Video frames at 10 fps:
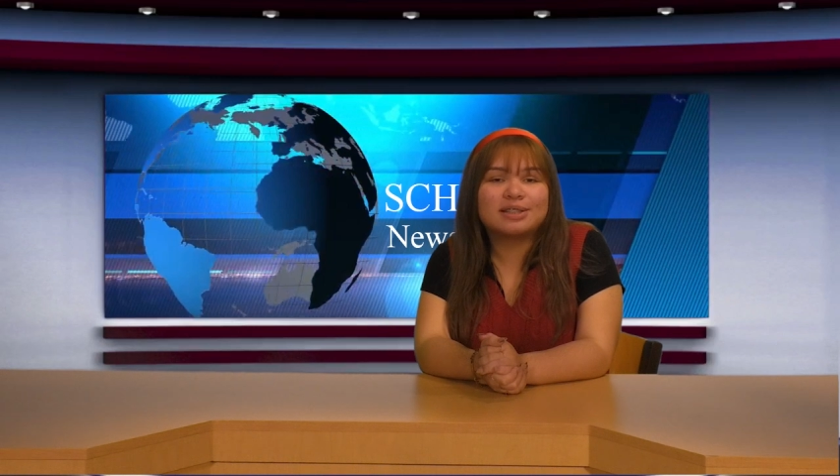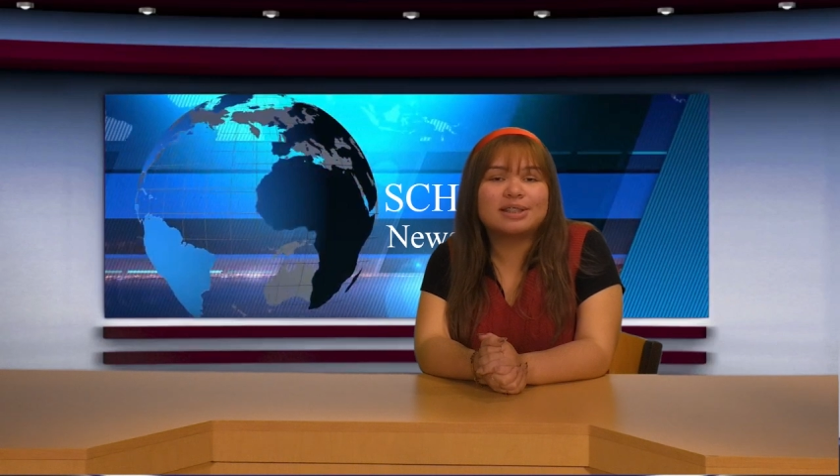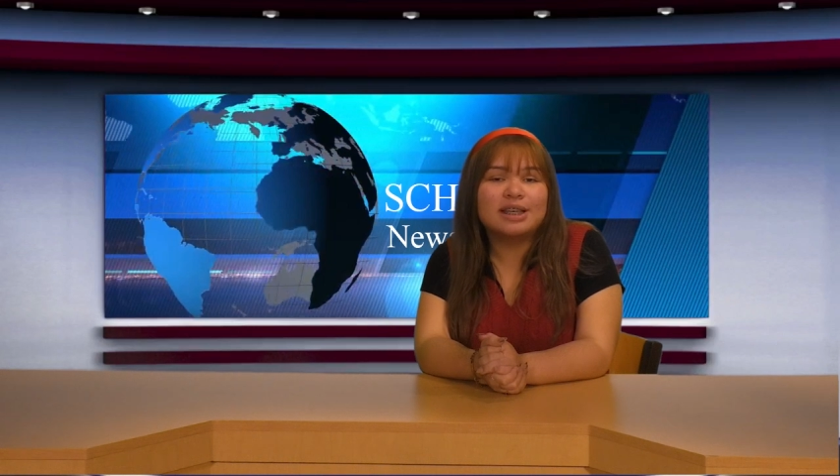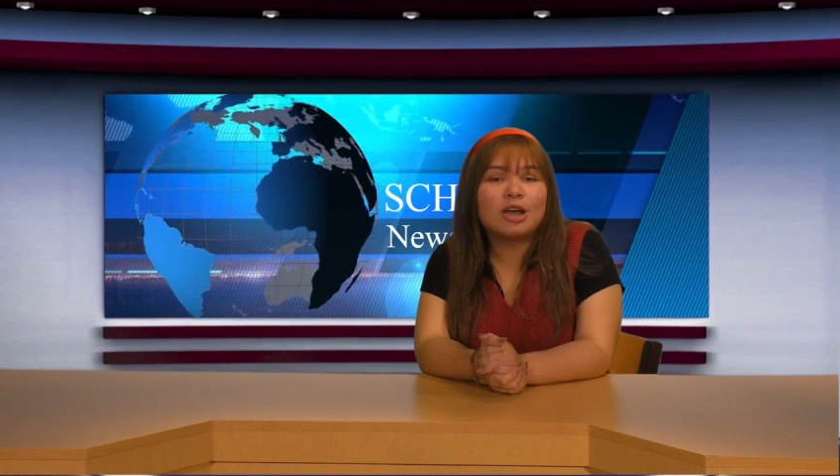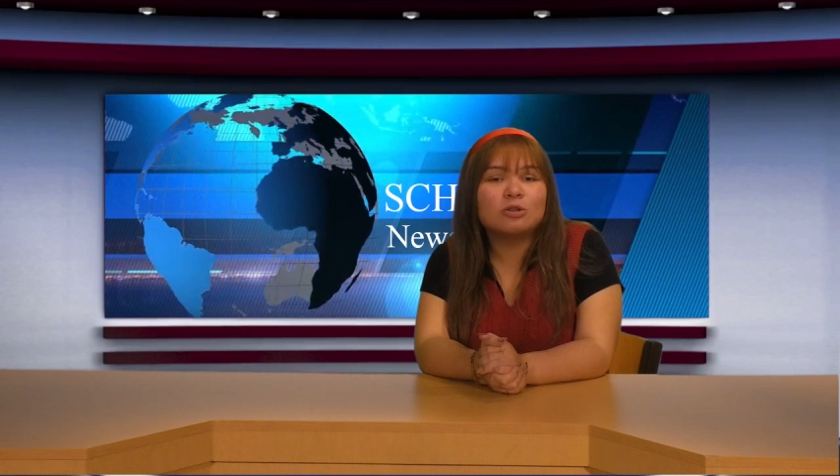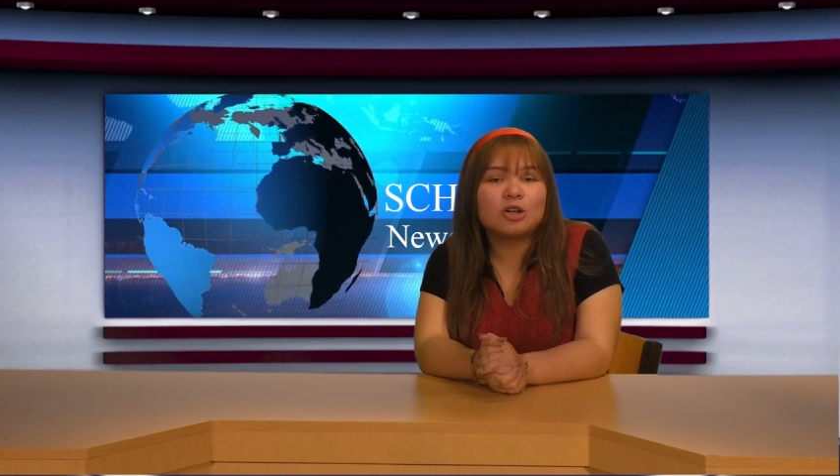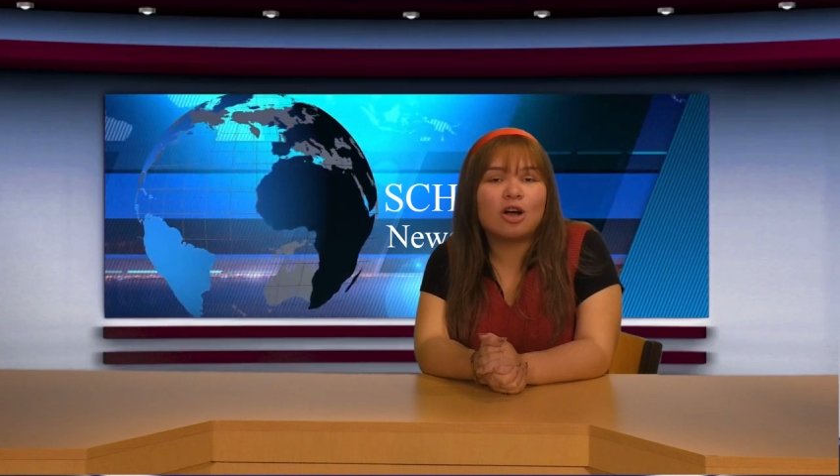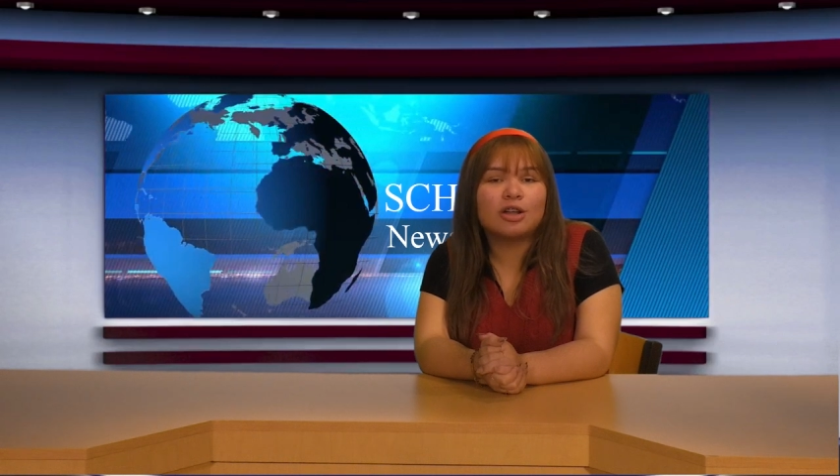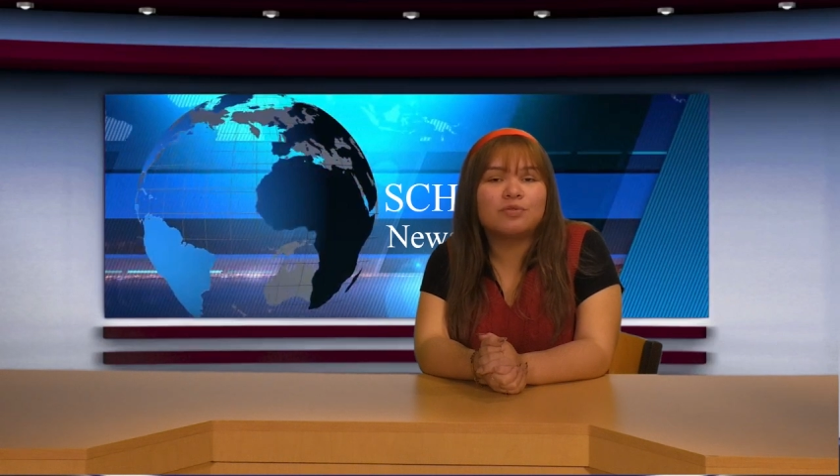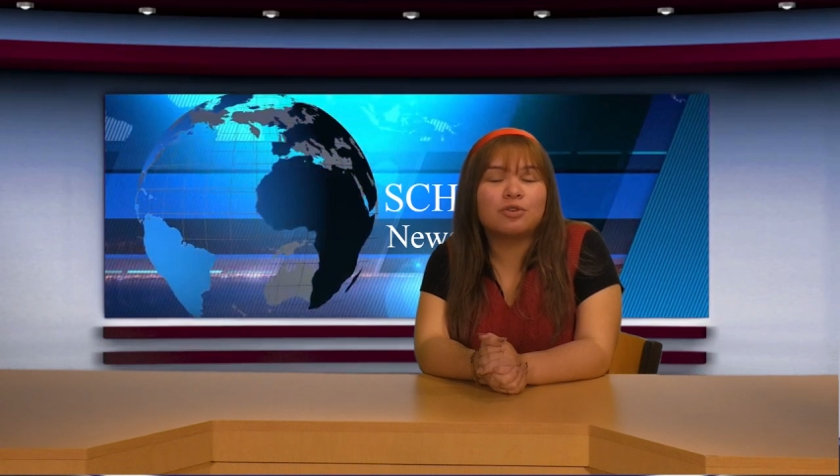See Coach
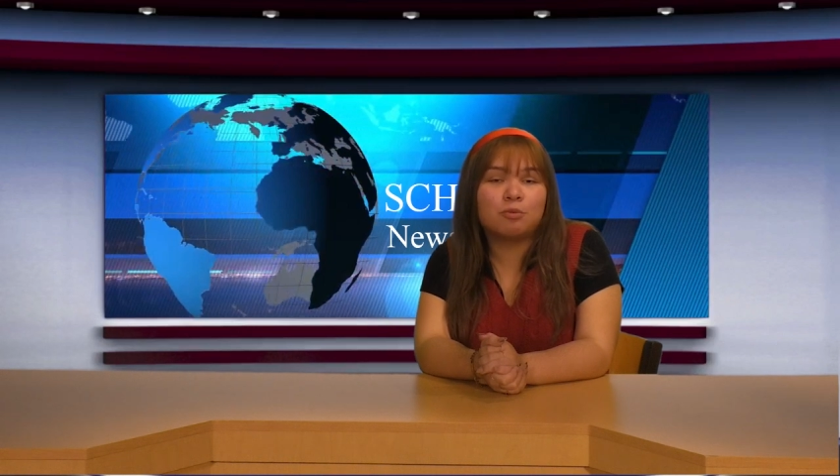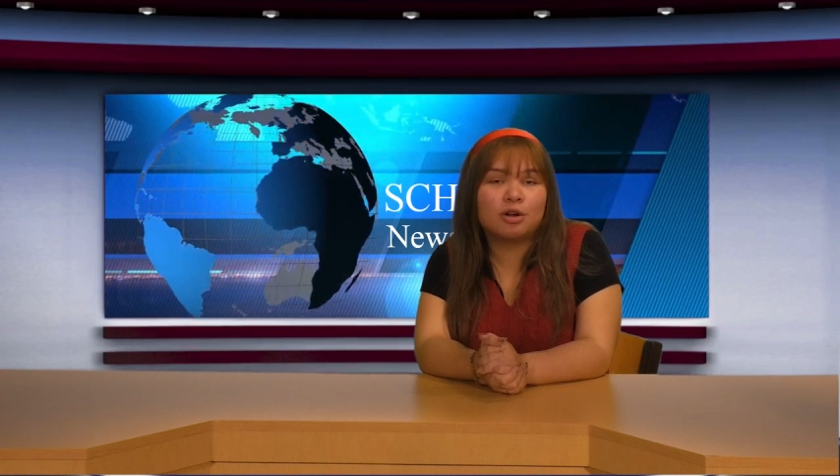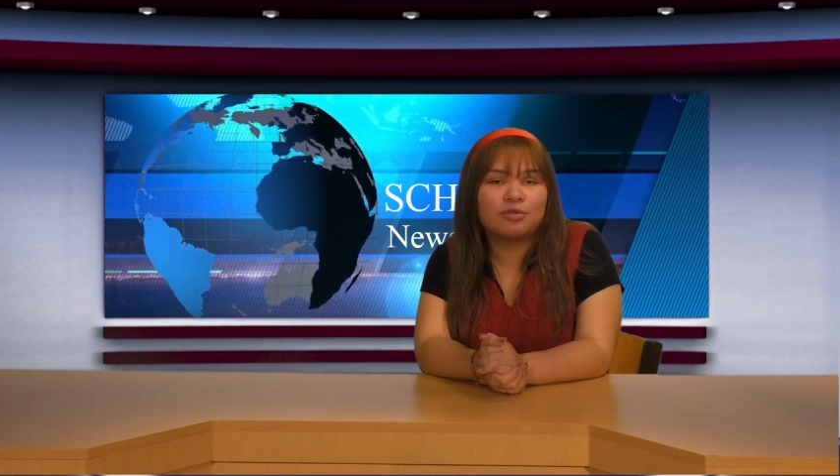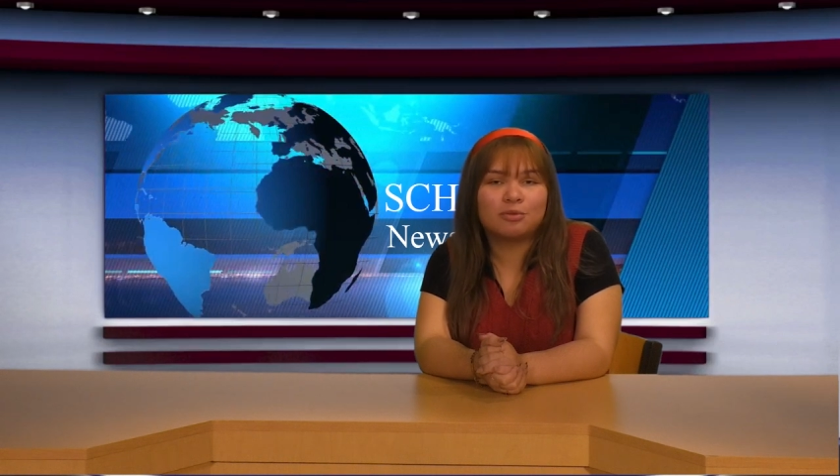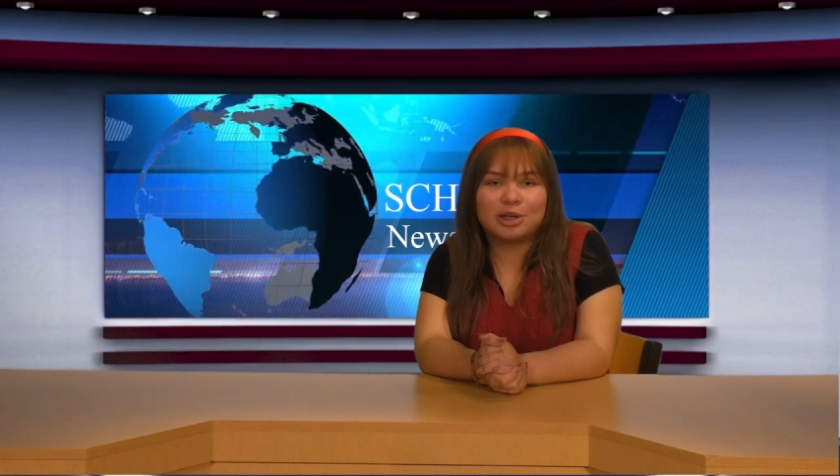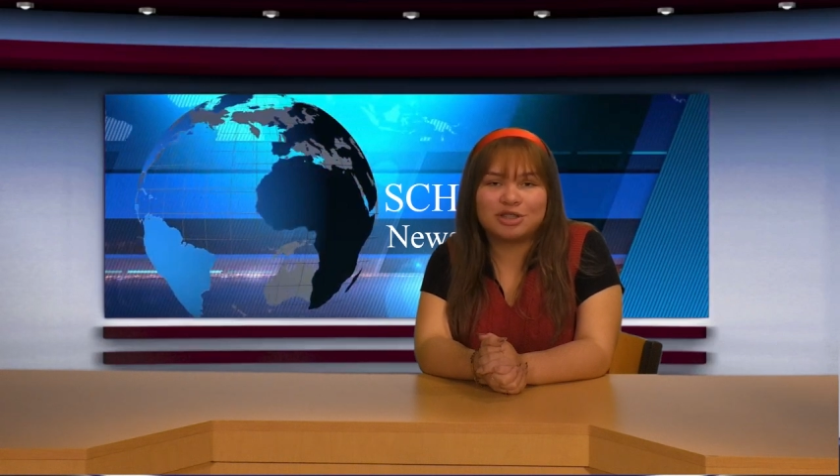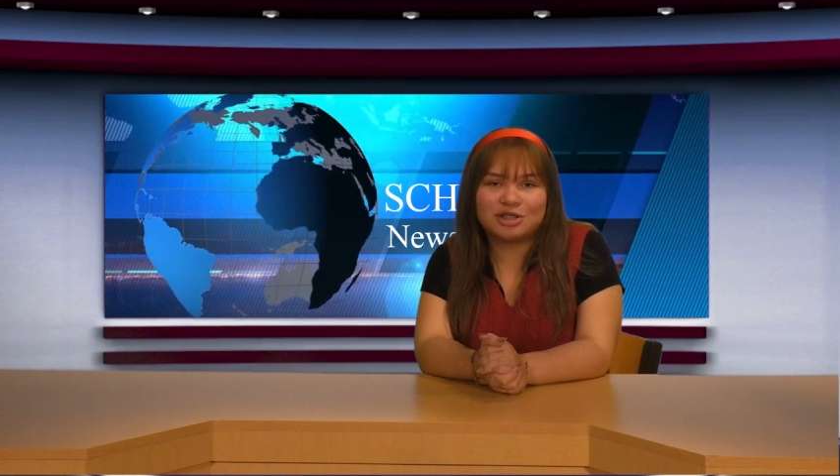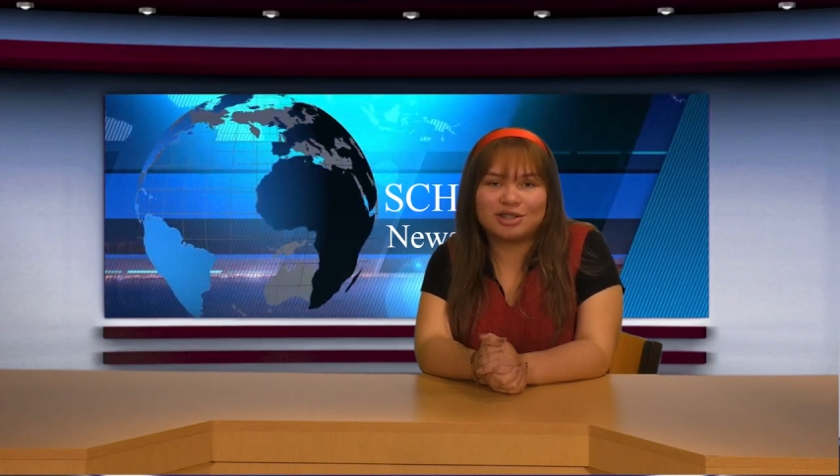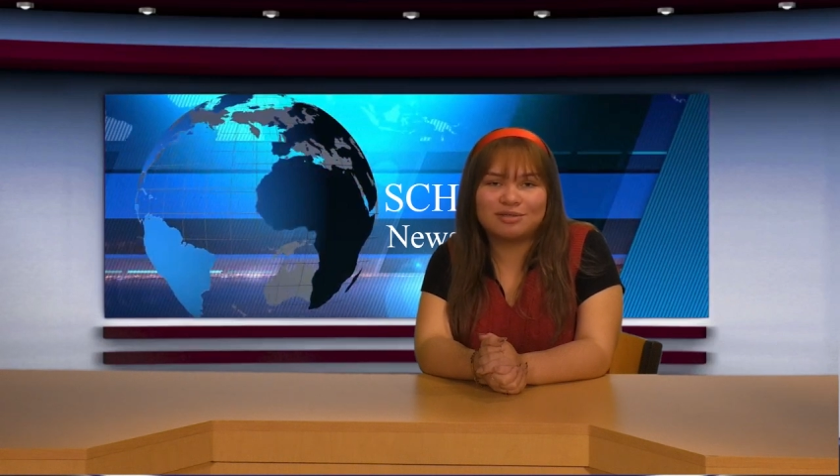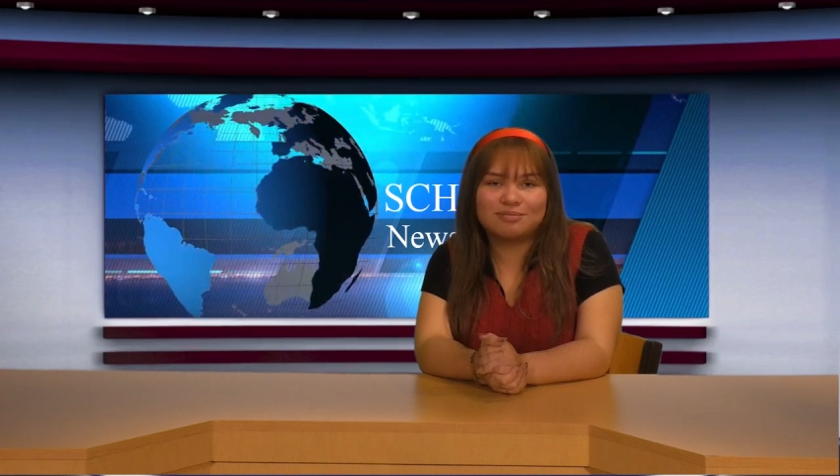On for more information.